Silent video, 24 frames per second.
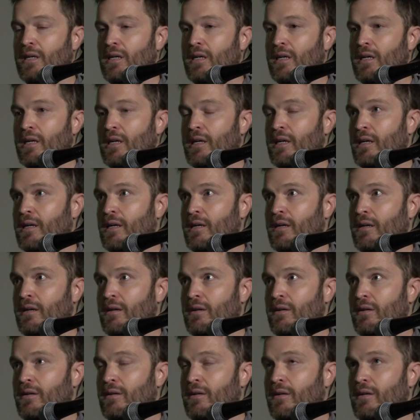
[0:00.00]

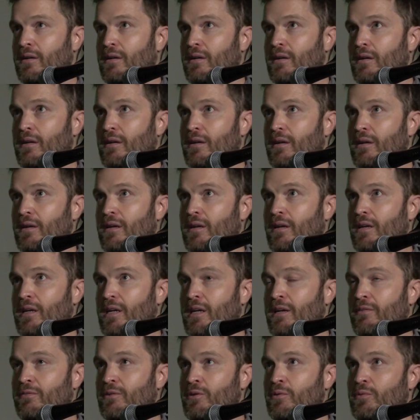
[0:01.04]
And
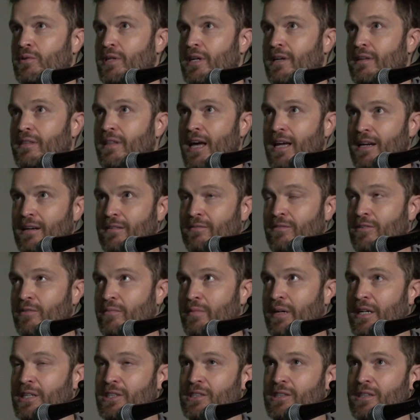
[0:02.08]
if you take that
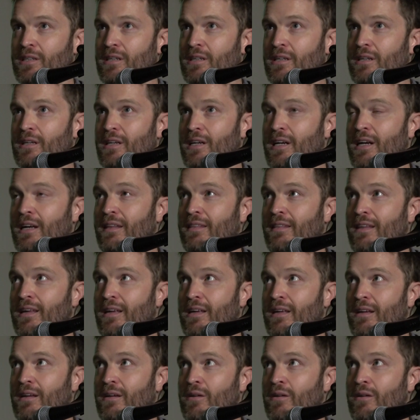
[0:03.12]
information and then